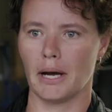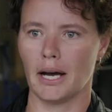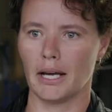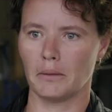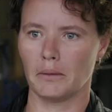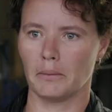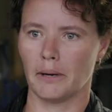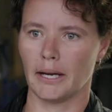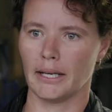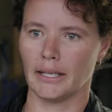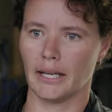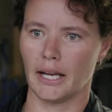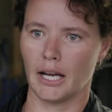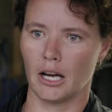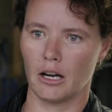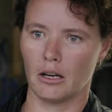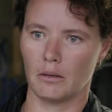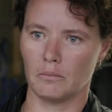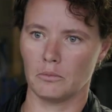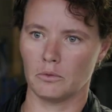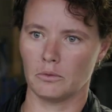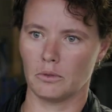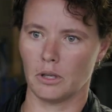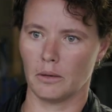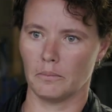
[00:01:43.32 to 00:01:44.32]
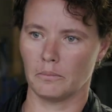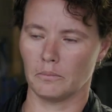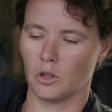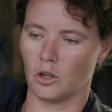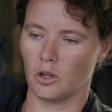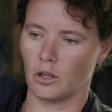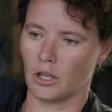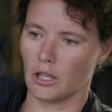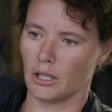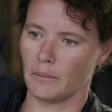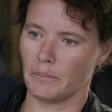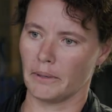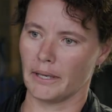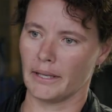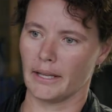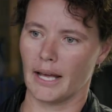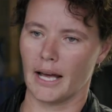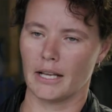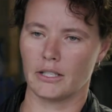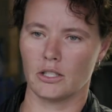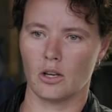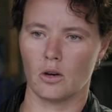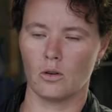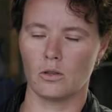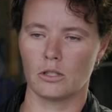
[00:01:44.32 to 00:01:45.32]
pathway now. I'm not going to be
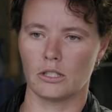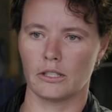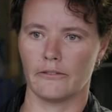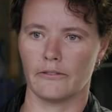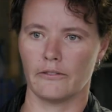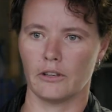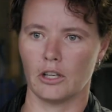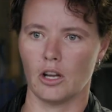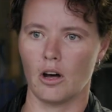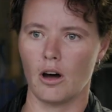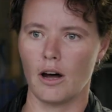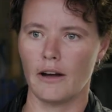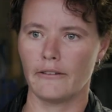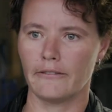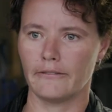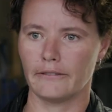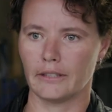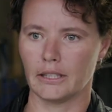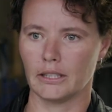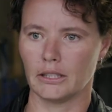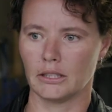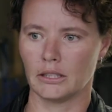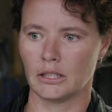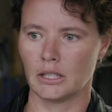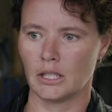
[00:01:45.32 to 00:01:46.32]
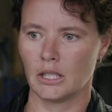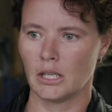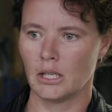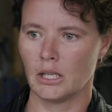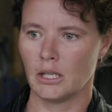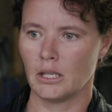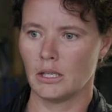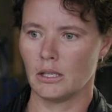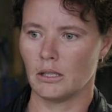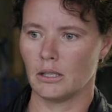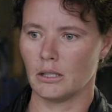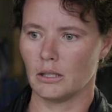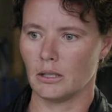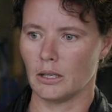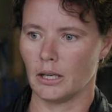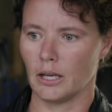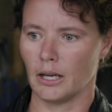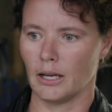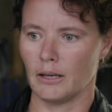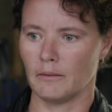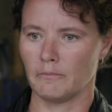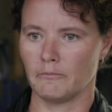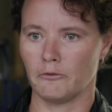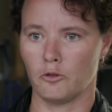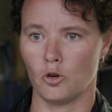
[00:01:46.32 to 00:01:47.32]
that soldier for life,
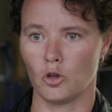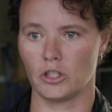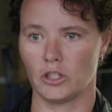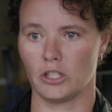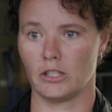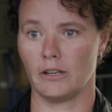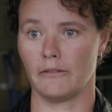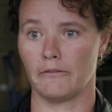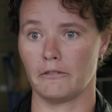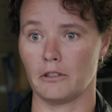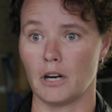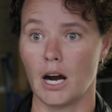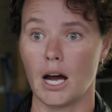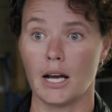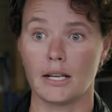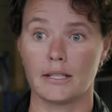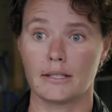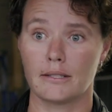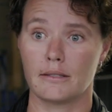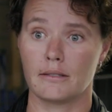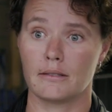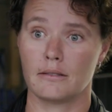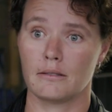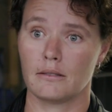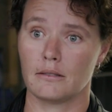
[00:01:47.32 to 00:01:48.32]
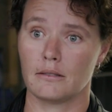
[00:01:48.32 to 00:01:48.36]
and fortunate for us